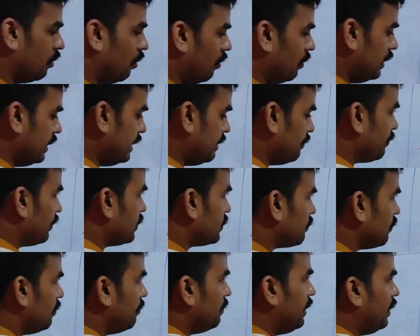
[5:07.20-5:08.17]
the only difference
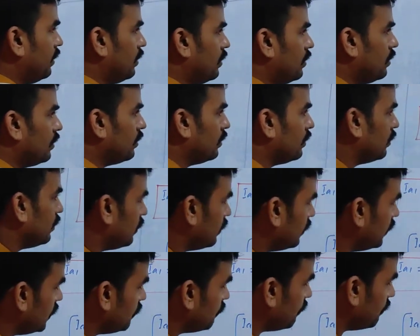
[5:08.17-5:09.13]
will be,
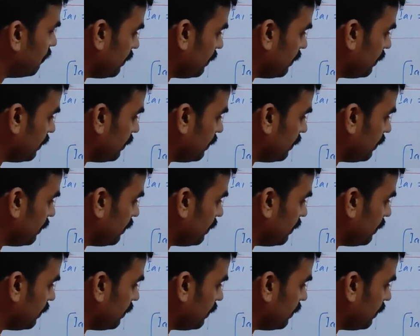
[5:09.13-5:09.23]
it will